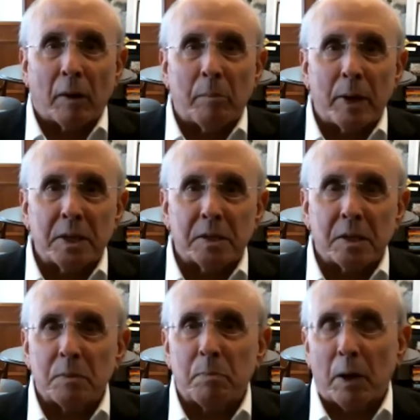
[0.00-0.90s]
our
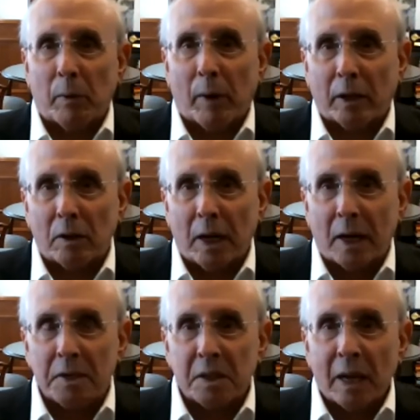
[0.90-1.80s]
businesses be
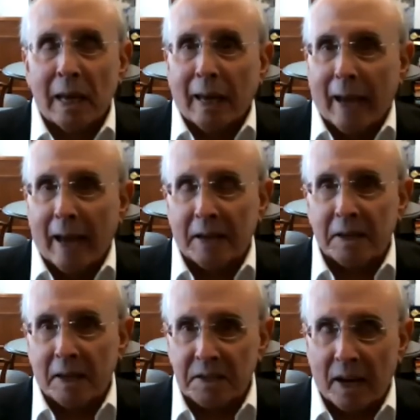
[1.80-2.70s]
recognized,
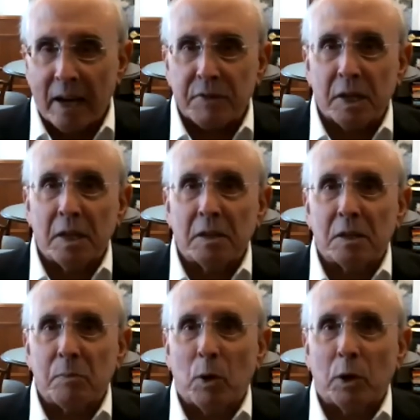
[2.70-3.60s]
and as I have seen
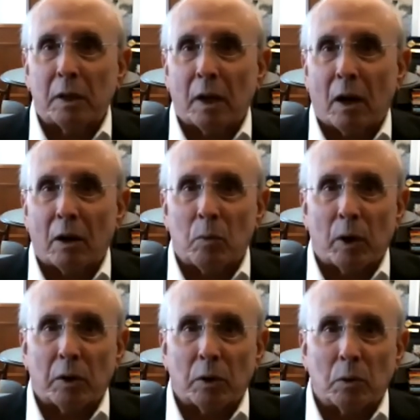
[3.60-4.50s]
this morning, the hard
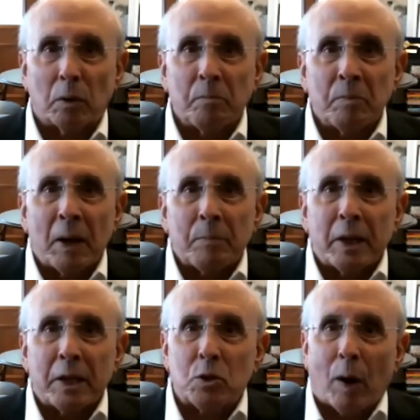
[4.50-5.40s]
work you do.
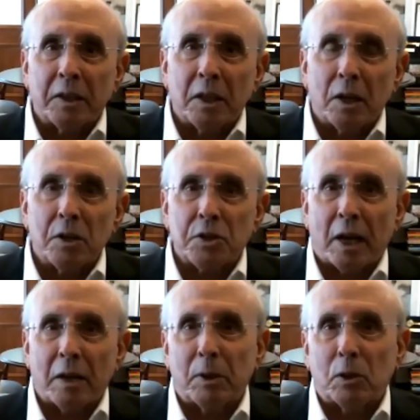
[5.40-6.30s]
It's quite the
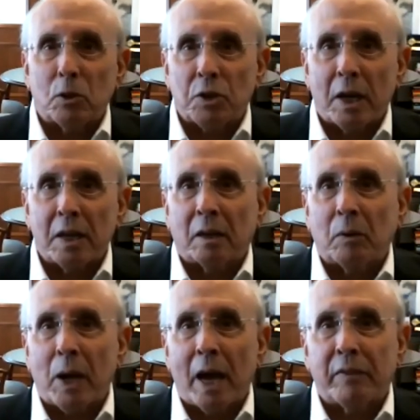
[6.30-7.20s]
understatement to say
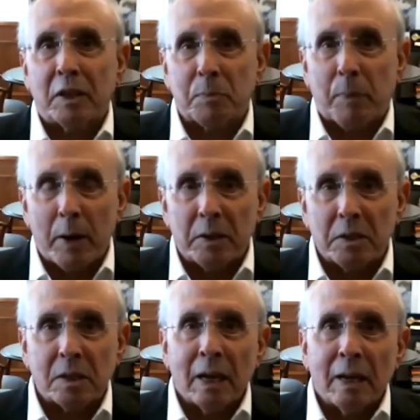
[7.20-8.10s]
that we have
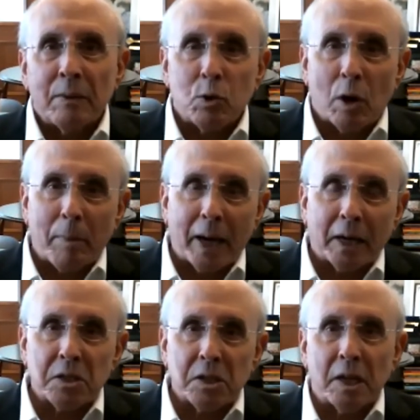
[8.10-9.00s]
experienced
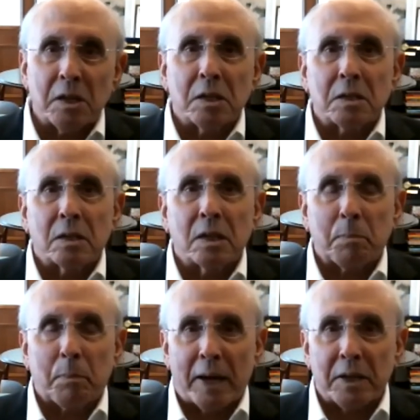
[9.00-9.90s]
dramatic changes
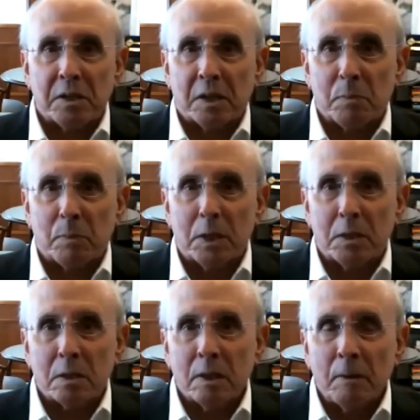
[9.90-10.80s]
these past 6
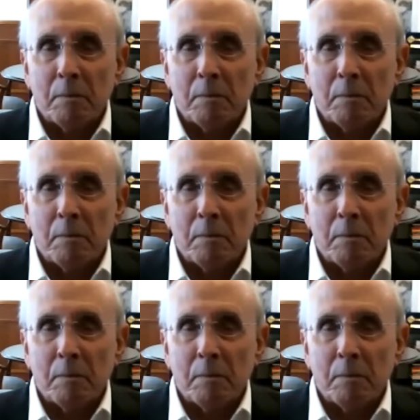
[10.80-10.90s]
months.